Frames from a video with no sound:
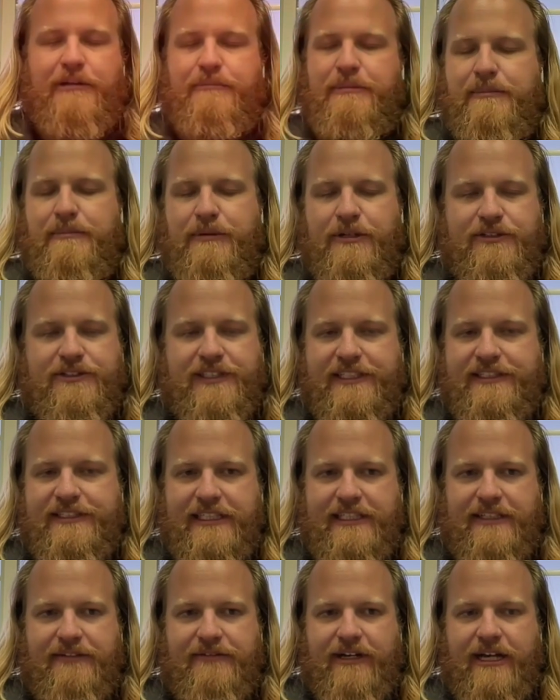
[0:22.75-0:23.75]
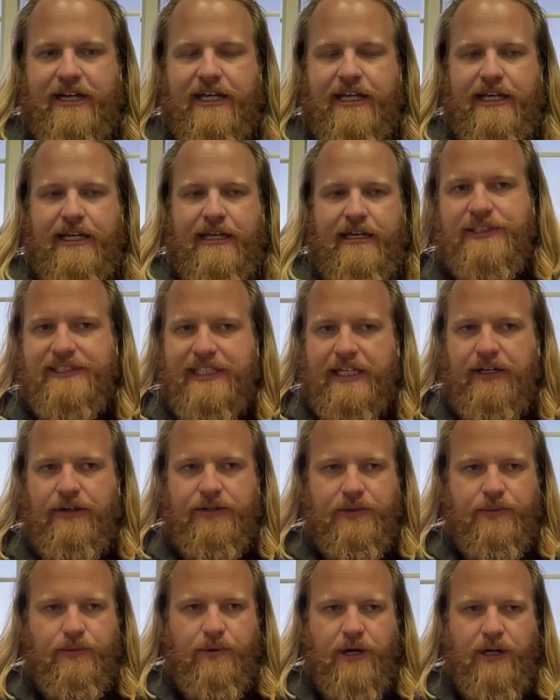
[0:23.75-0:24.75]
to be persistent, right? Once they go
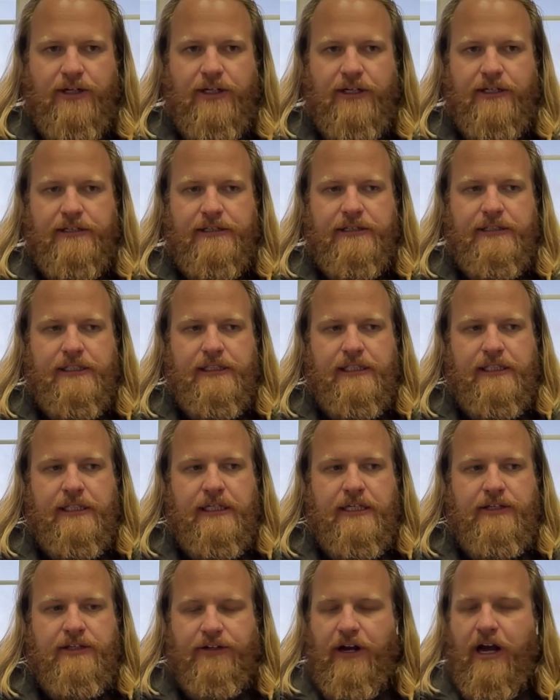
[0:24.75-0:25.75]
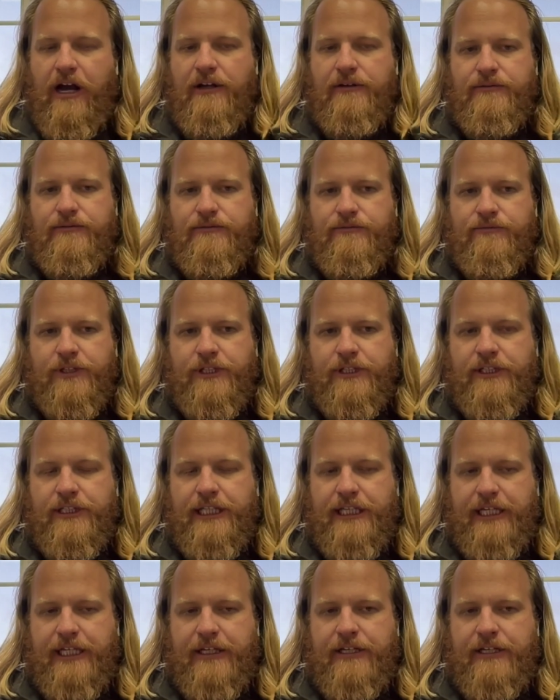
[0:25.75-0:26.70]
underwater, they're not really